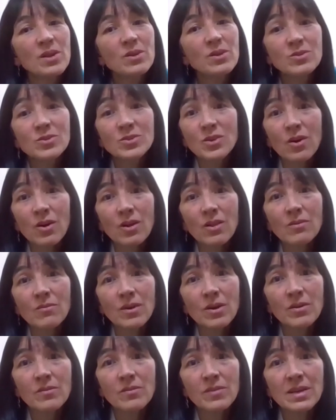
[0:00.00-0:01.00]
we lose all of
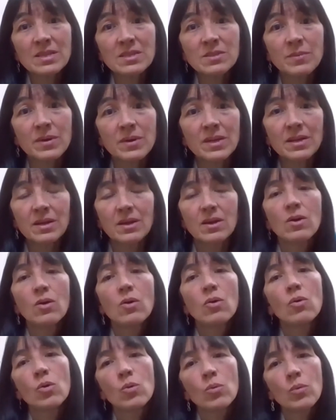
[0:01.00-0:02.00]
our investment.
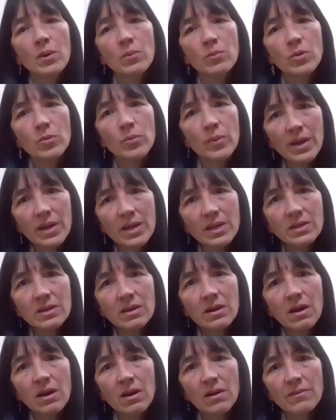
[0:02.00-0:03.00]
Or when we're ready to
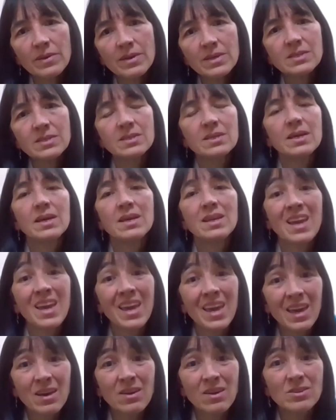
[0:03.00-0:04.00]
harvest, it
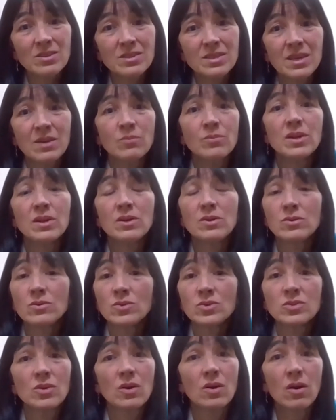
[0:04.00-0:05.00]
hails and we
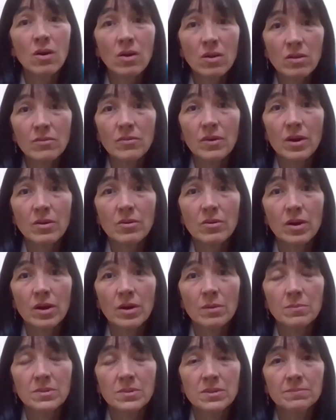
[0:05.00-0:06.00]
lose all of our
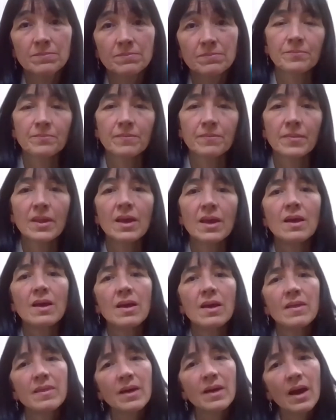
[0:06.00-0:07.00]
crops.
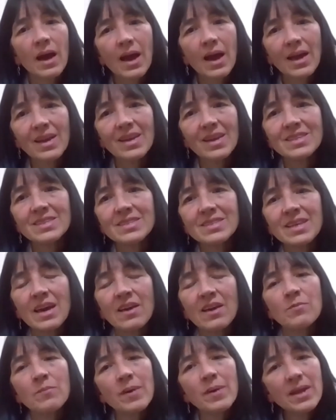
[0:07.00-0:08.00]
The highlands
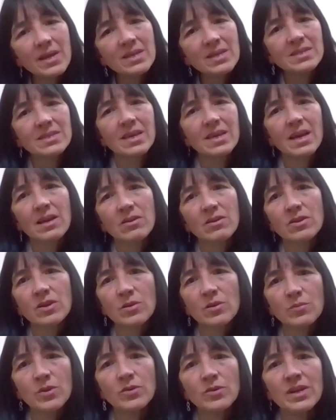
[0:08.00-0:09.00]
have many scattered
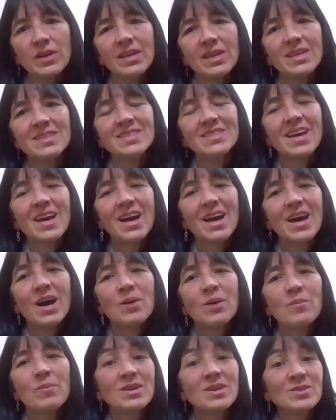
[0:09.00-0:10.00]
communities,
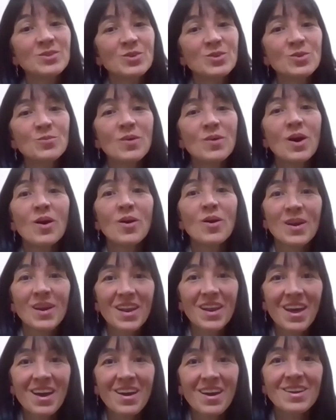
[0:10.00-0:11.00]
amongst whom are a
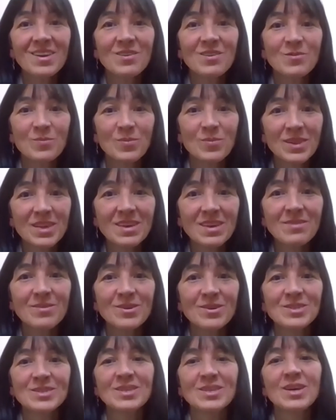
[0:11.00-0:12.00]
lot of
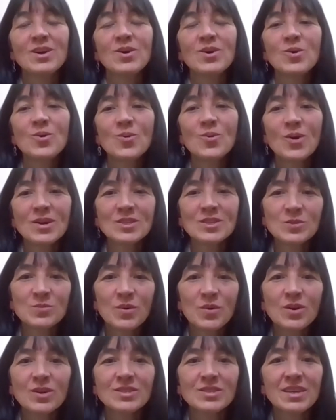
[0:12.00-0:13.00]
believers who are
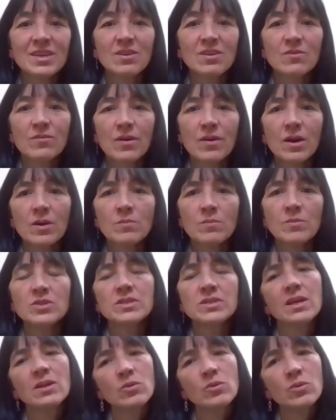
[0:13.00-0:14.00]
small-scale farmers
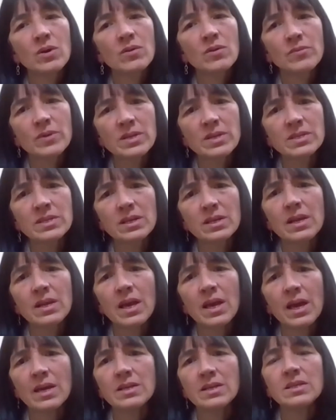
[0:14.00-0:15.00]
and who have recently
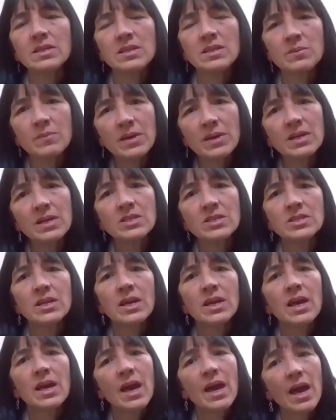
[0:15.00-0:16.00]
had to diminish
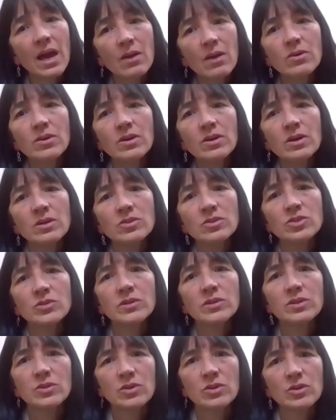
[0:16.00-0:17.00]
agriculture
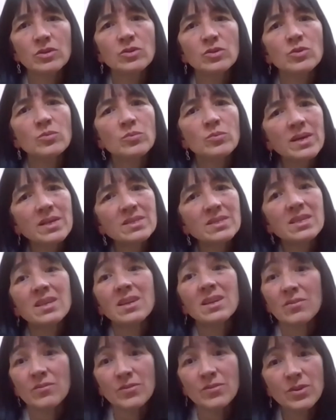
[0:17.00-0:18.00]
and turn to raising
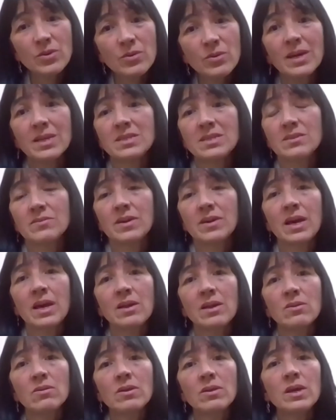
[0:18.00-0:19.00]
a few heads of
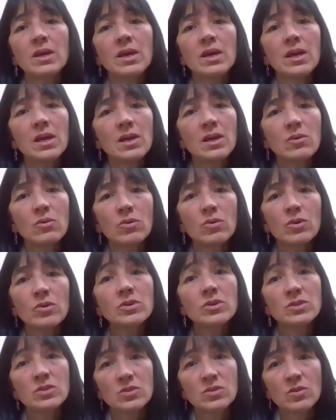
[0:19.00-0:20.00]
cattle in order
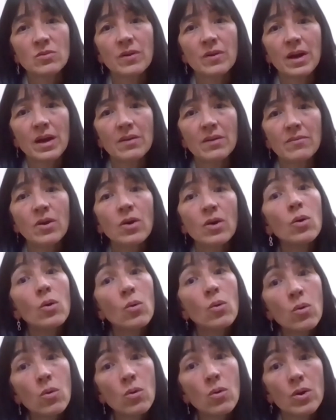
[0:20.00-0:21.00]
to survive,
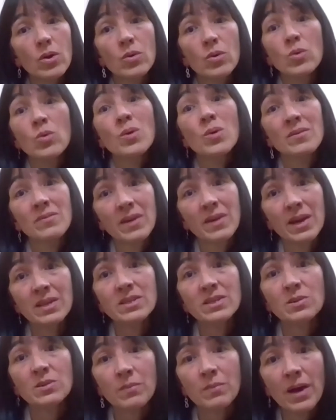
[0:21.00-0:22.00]
or who have had
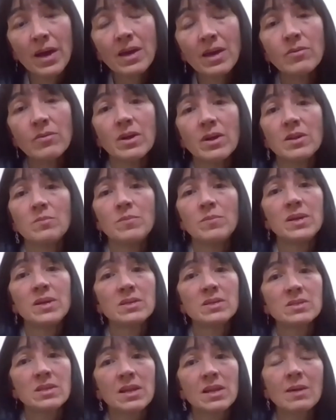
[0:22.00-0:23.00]
to migrate
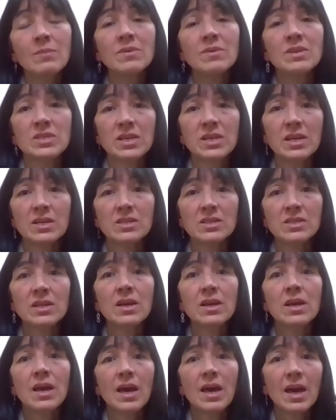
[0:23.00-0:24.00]
because climate change
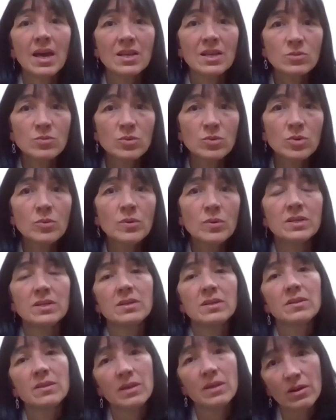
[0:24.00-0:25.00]
has
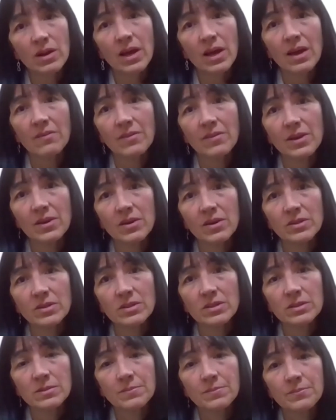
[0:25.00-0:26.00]
ruined their
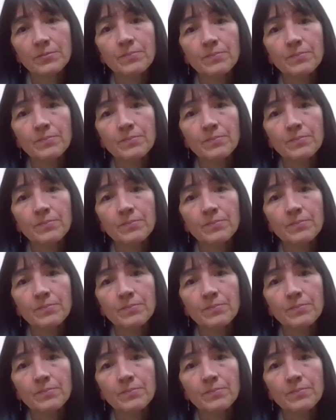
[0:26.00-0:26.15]
livelihoods.